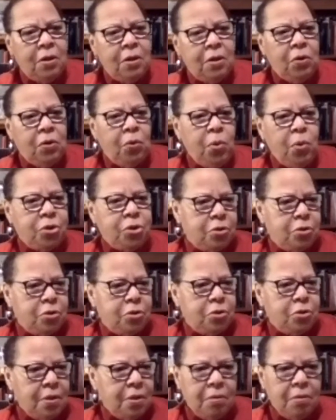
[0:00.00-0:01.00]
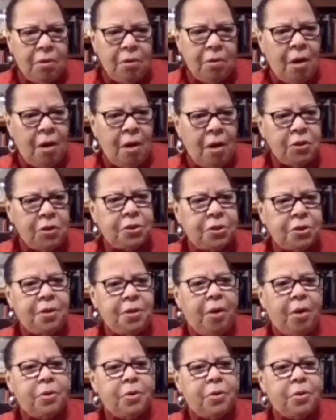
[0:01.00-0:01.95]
of which there were